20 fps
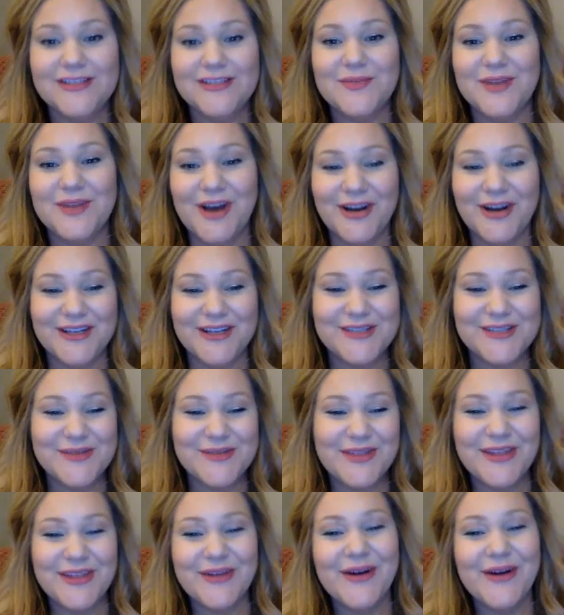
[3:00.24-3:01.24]
to be honest
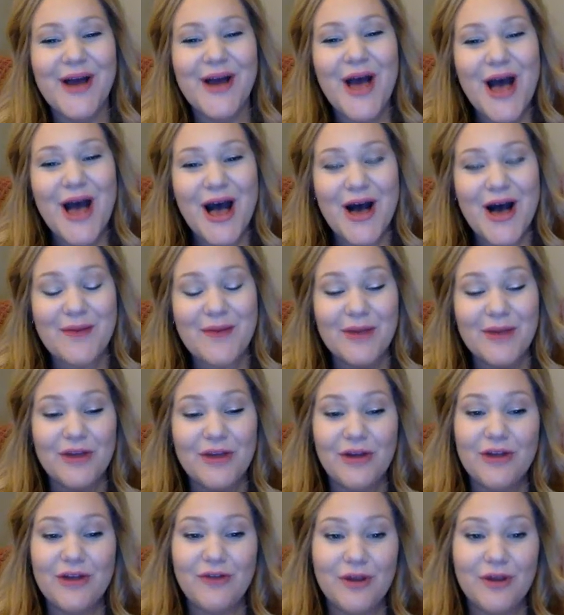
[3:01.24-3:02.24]
with you. My
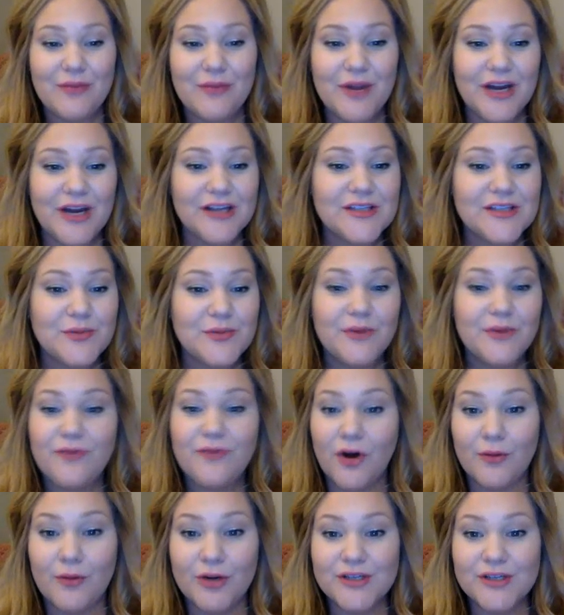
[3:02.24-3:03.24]
great grandparents were
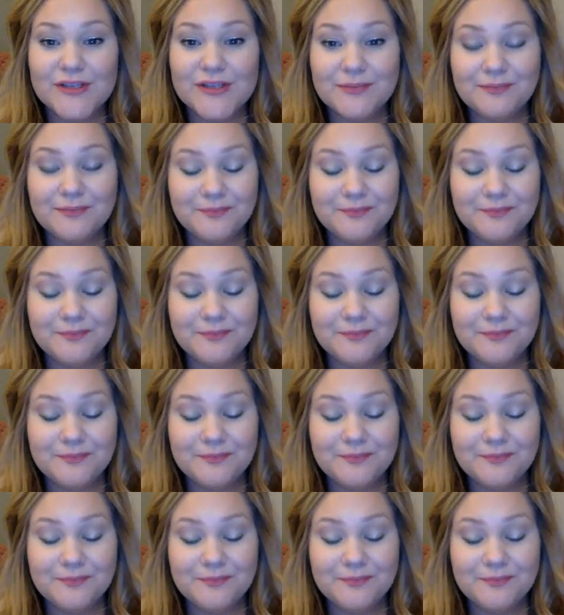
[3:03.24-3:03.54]
farmers